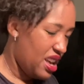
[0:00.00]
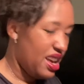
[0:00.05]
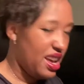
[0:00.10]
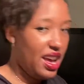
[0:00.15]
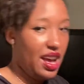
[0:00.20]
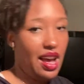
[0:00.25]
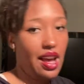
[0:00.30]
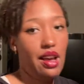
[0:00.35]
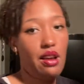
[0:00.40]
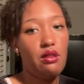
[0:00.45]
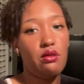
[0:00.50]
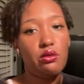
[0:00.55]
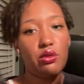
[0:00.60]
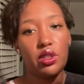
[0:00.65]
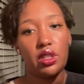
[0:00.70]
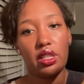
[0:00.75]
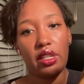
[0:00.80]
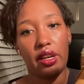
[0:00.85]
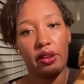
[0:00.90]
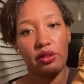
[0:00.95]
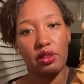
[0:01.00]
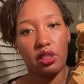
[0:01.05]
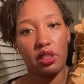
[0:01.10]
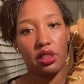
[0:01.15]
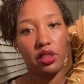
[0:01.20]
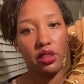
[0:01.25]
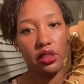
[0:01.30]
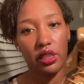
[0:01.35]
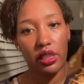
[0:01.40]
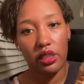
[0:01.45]
I don't don't really have to
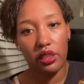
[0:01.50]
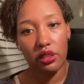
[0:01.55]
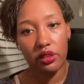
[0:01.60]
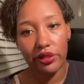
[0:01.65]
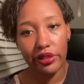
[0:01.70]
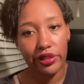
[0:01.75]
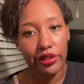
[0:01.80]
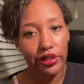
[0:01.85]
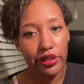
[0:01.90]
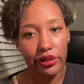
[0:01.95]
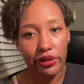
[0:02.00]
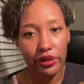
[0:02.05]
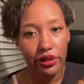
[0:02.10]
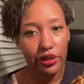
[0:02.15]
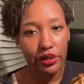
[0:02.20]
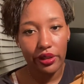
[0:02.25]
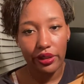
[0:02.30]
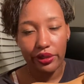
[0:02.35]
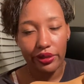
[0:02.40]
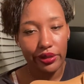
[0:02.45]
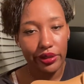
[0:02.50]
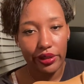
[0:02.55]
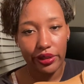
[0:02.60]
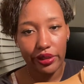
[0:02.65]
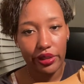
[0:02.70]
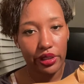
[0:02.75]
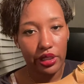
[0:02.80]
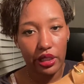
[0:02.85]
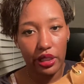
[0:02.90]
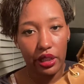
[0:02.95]
just take those y'all, because I don't know, it's
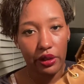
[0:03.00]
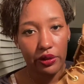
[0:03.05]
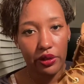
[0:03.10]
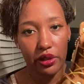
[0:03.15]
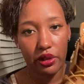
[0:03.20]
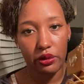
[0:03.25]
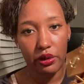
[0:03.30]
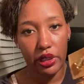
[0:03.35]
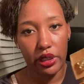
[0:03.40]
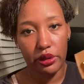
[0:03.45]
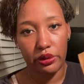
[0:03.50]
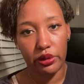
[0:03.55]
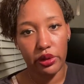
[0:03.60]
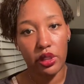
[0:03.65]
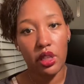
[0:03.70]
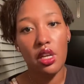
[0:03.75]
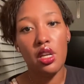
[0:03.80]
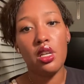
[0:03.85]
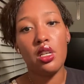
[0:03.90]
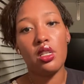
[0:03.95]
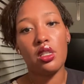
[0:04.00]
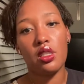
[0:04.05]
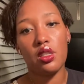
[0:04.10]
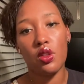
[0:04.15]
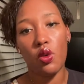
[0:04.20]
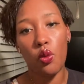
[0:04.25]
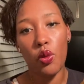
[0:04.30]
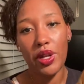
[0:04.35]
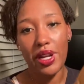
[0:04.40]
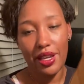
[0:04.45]
a left and a right one. So
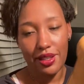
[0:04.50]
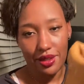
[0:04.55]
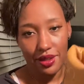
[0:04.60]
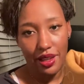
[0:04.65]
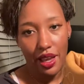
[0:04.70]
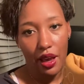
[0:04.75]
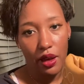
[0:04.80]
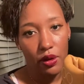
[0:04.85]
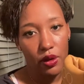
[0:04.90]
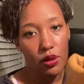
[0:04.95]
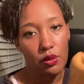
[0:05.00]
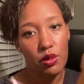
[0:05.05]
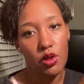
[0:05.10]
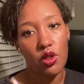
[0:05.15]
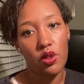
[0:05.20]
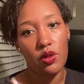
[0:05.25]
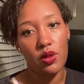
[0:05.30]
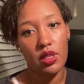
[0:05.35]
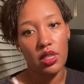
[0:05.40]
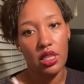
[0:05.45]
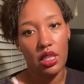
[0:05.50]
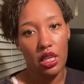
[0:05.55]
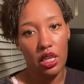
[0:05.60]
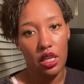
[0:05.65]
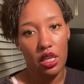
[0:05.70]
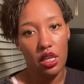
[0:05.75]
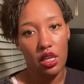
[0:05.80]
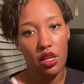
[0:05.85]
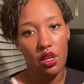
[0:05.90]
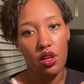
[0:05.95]
when I style them, you'll
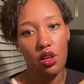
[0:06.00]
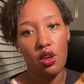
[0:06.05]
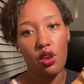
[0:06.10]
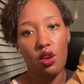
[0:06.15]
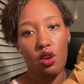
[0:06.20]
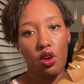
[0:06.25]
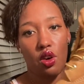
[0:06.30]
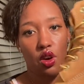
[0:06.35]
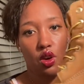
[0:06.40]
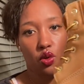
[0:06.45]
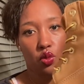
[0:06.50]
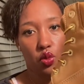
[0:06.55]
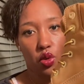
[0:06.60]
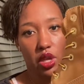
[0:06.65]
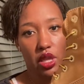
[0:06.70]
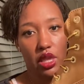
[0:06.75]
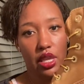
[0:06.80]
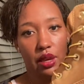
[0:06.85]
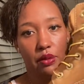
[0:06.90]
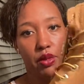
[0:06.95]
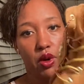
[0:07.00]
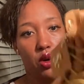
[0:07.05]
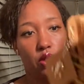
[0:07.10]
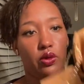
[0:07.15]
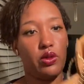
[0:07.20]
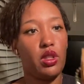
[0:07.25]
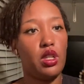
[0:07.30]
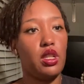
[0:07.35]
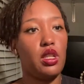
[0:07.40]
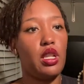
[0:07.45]
see what they both
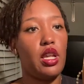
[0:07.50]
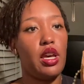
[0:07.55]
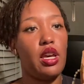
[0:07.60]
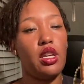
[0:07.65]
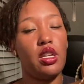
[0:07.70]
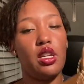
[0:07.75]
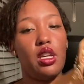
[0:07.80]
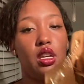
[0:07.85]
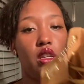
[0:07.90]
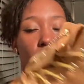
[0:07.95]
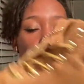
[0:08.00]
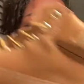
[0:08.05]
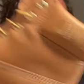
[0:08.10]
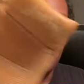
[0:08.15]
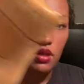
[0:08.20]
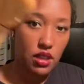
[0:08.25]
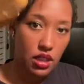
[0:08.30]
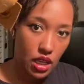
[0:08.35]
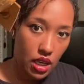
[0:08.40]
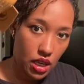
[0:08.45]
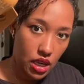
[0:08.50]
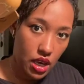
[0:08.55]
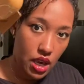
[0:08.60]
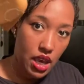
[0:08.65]
look like, and you'll see.